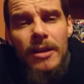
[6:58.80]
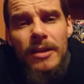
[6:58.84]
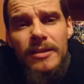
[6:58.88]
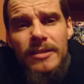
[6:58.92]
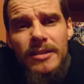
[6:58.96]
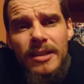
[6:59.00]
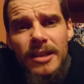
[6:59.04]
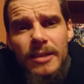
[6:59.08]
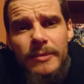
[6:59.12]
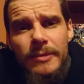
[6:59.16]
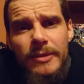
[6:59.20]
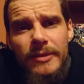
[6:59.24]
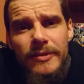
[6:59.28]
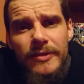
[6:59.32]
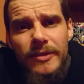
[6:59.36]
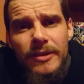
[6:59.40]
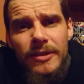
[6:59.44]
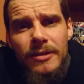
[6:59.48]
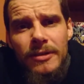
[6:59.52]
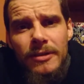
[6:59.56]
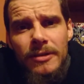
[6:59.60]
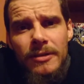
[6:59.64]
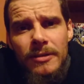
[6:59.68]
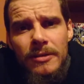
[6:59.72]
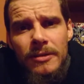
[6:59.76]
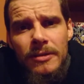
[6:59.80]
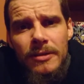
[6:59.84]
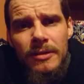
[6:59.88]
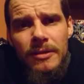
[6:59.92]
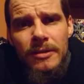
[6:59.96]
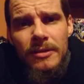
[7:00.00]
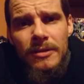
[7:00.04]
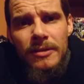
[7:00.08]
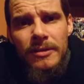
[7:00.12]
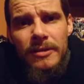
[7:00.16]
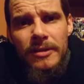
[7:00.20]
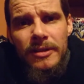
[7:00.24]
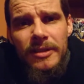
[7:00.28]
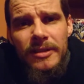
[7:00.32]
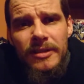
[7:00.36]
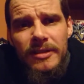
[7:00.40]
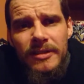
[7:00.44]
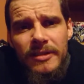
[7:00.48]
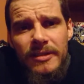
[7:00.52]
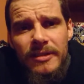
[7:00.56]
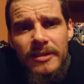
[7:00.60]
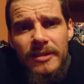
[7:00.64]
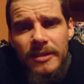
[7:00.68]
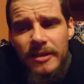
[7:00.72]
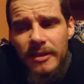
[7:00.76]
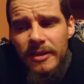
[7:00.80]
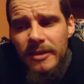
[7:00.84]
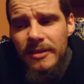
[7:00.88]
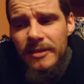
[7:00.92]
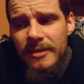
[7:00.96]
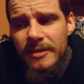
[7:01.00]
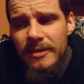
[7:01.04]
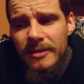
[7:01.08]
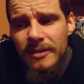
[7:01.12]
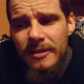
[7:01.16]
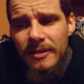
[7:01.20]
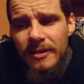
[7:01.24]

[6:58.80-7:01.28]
Said it before. These